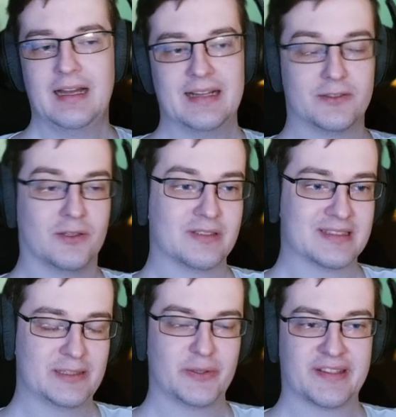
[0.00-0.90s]
And other
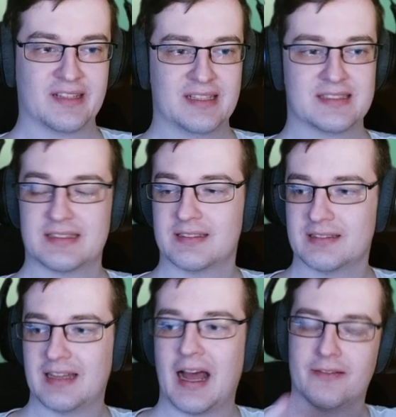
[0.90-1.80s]
situation is
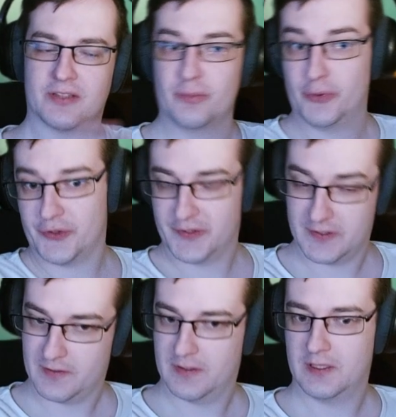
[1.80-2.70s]
after
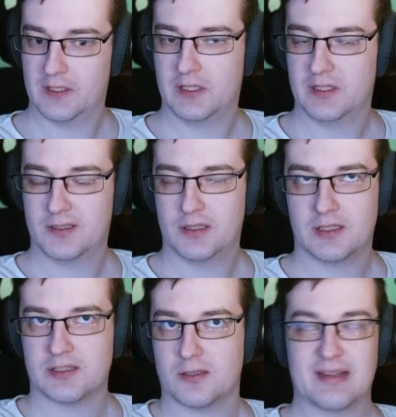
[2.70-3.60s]
bursts.
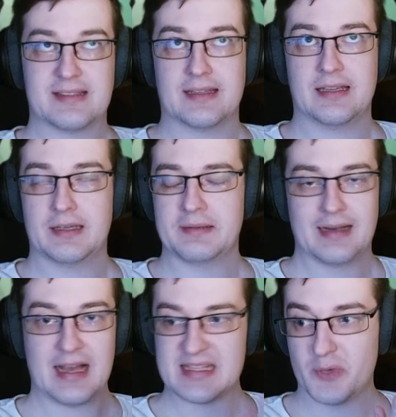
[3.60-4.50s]
So let's say
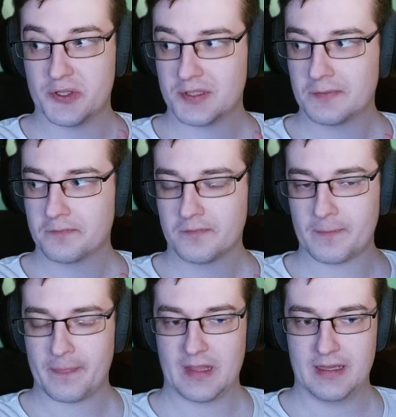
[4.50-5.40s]
last boss
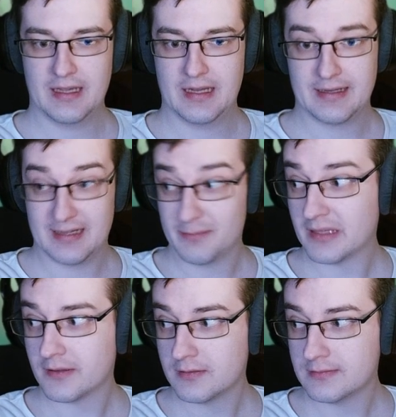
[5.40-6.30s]
in Green
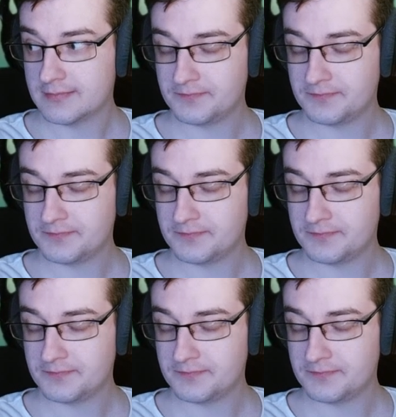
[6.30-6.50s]
Battle